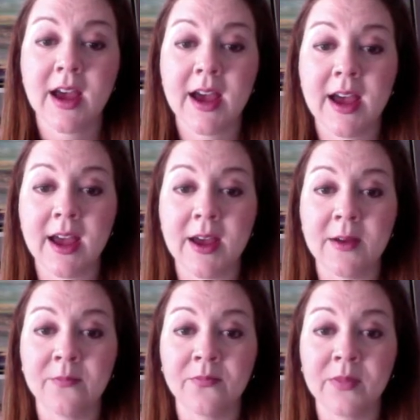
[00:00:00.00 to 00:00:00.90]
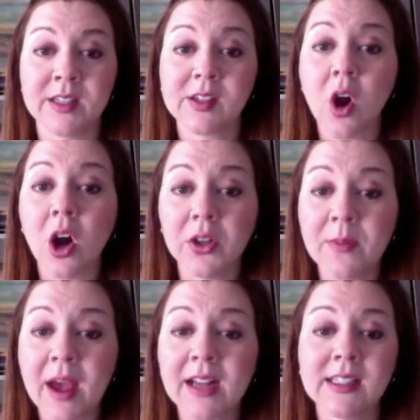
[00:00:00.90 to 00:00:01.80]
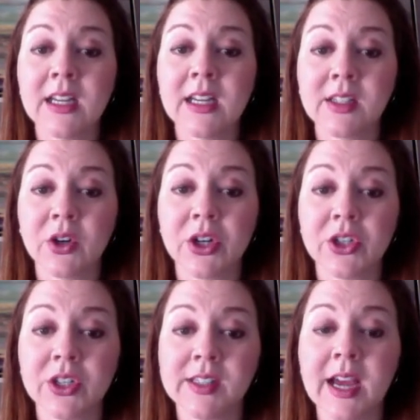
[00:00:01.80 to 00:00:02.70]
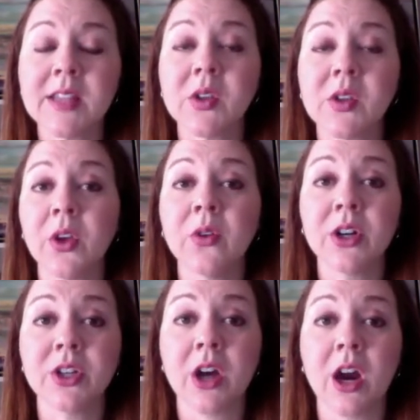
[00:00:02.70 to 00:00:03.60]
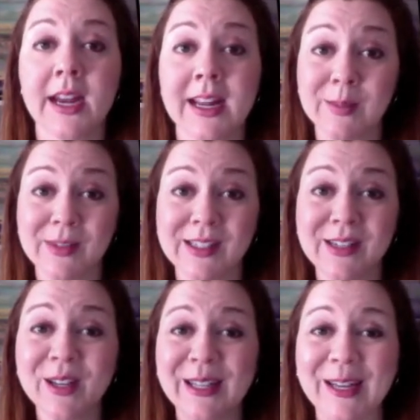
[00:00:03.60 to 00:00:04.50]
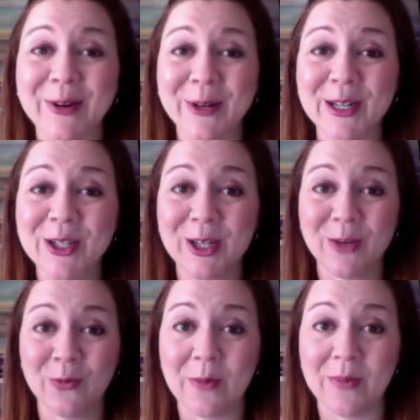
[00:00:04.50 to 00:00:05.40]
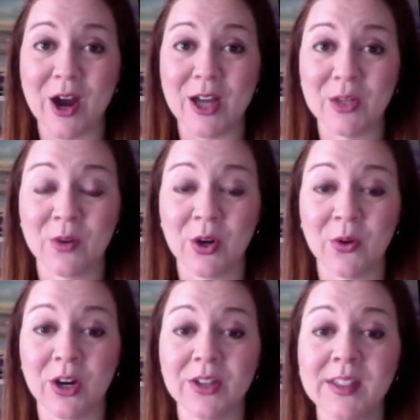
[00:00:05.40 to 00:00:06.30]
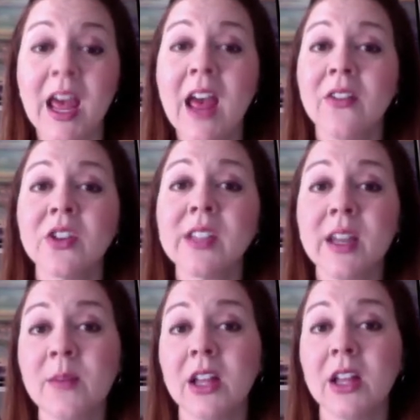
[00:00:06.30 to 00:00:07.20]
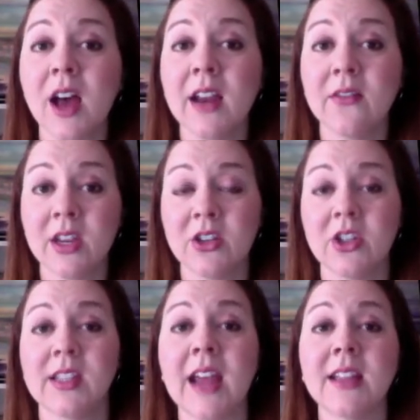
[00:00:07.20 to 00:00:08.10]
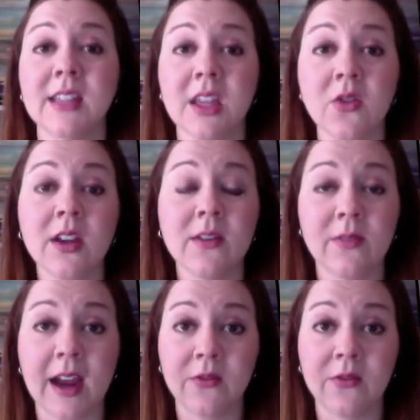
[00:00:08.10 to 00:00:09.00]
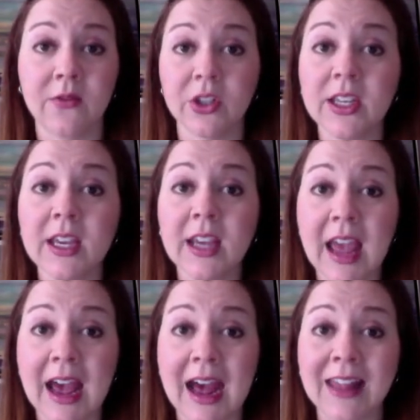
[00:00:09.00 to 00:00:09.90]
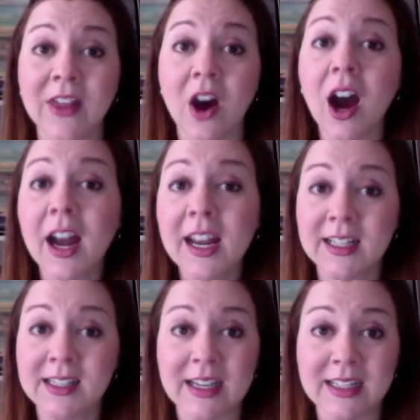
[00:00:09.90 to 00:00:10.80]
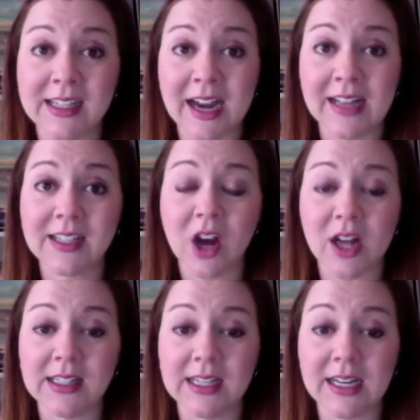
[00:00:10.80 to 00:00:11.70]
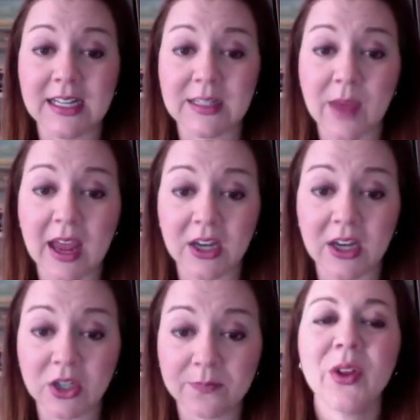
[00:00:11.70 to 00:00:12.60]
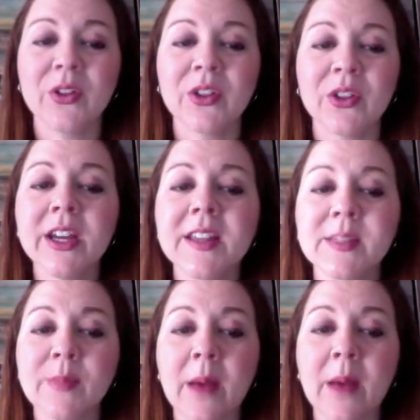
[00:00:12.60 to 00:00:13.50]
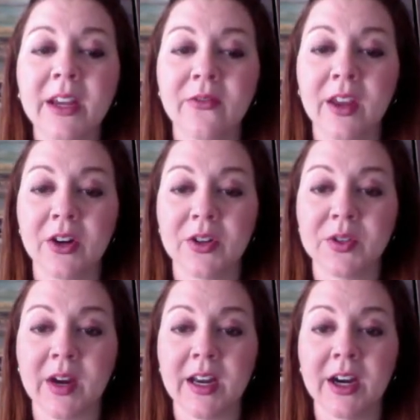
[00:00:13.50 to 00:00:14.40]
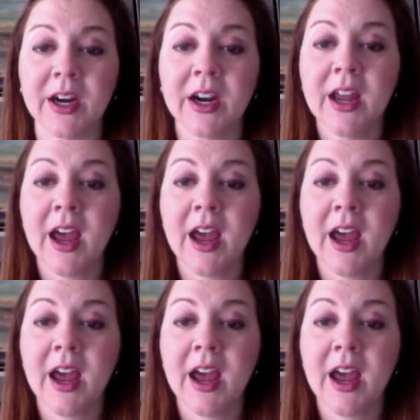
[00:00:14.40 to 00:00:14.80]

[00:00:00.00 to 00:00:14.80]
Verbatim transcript: Um, this Called Magazine is a Christian site. So if you are targeting specifically Christian women entrepreneurs, there's going to be a lot of niche sites that you can find from looking at the audience insights on Sandy's page. Look at this public figures right here.